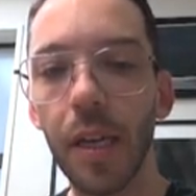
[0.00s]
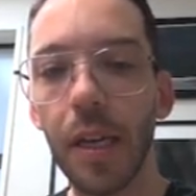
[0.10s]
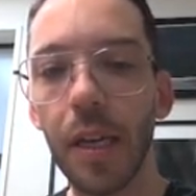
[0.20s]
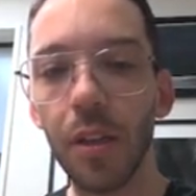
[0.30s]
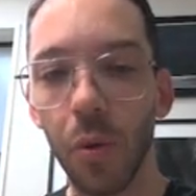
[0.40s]

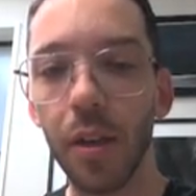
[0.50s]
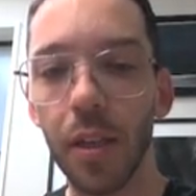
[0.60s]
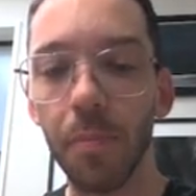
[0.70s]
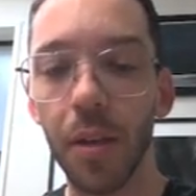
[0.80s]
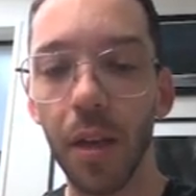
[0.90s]
It's quite a
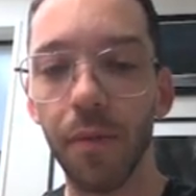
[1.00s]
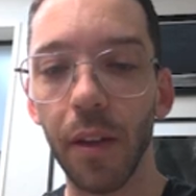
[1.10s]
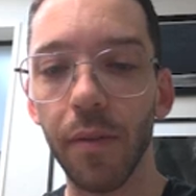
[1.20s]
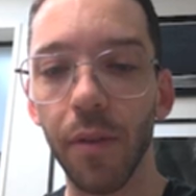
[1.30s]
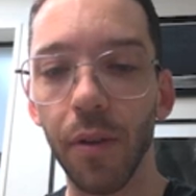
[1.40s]
deep defect.
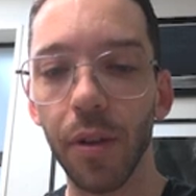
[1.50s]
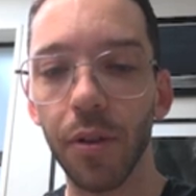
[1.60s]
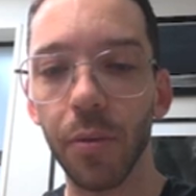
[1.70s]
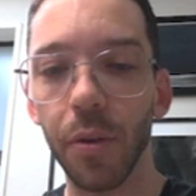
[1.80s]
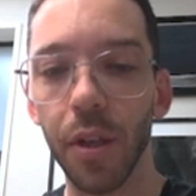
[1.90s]
The photo
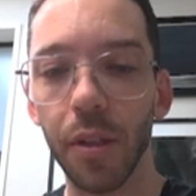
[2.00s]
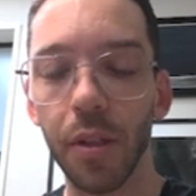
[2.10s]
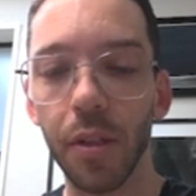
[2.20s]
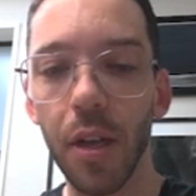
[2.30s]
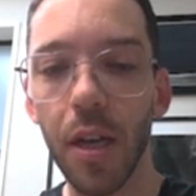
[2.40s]
doesn't do it
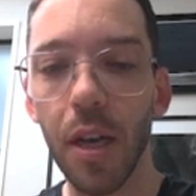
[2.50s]
justice.